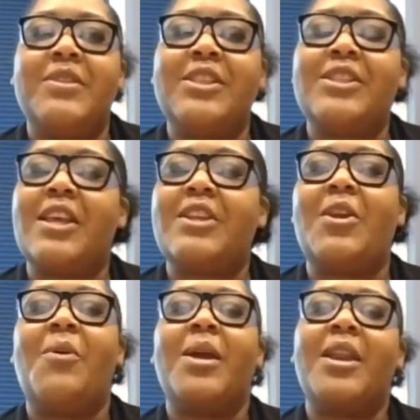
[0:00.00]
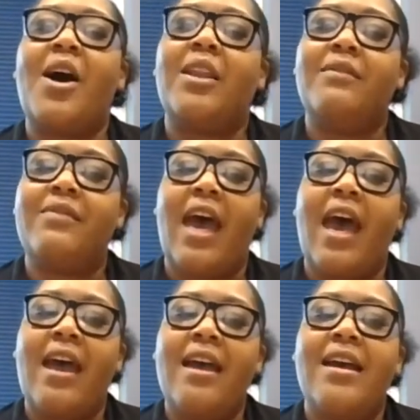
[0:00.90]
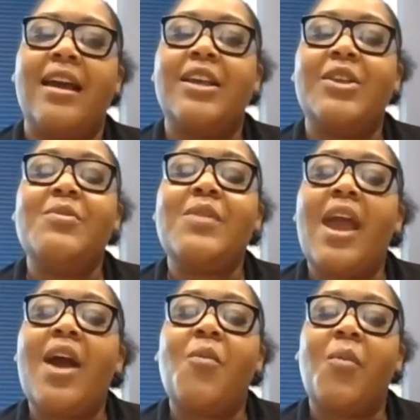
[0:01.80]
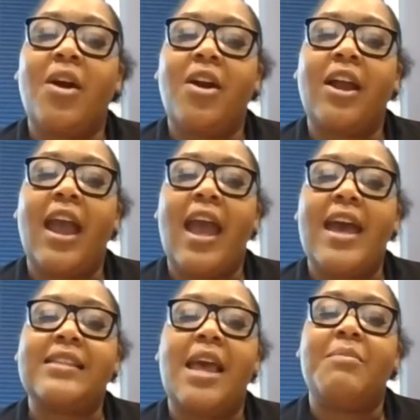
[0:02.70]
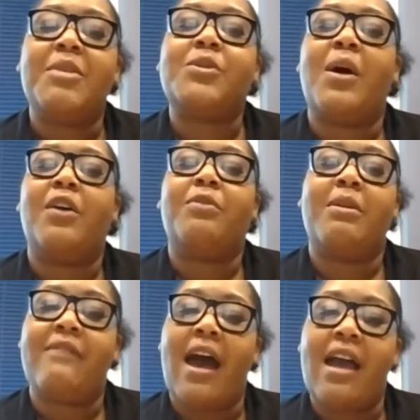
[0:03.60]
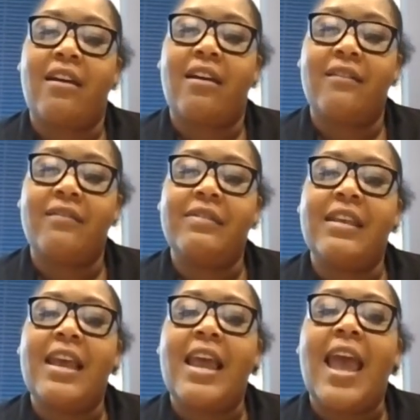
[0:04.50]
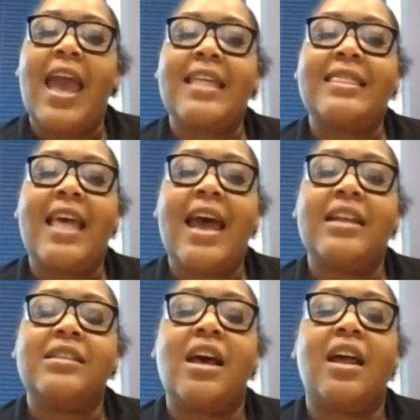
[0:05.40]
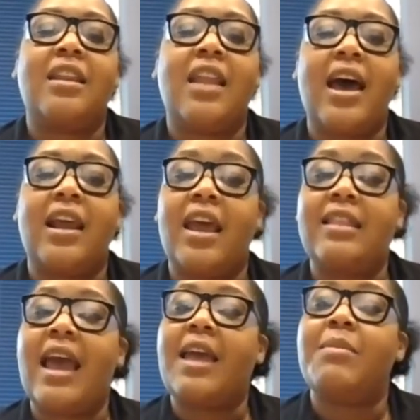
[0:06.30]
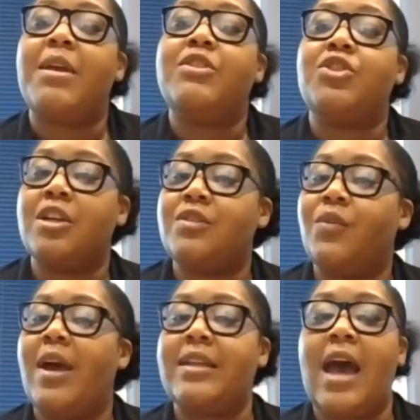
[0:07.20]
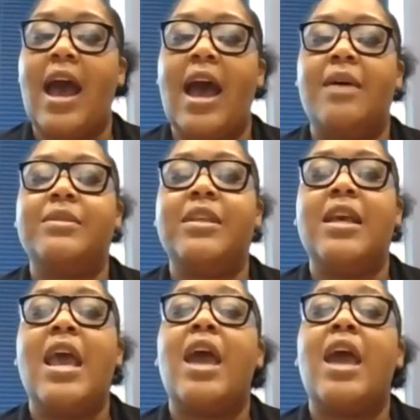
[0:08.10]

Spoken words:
just knowing all of that, you now work as a mental health provider. And that's and that can be stressful at times.